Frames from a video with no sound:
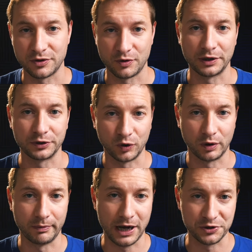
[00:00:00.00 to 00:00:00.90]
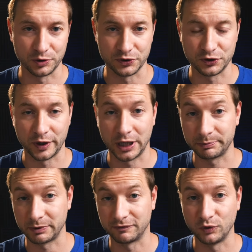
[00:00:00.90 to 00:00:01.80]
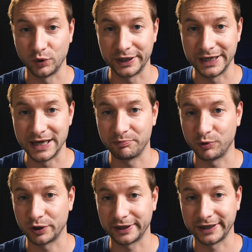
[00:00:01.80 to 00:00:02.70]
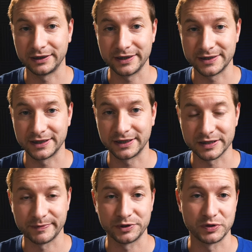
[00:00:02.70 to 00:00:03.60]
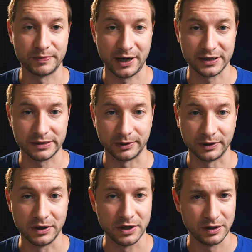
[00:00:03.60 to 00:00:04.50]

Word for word: throughout the core modules to help avoid import aliasing as much as possible,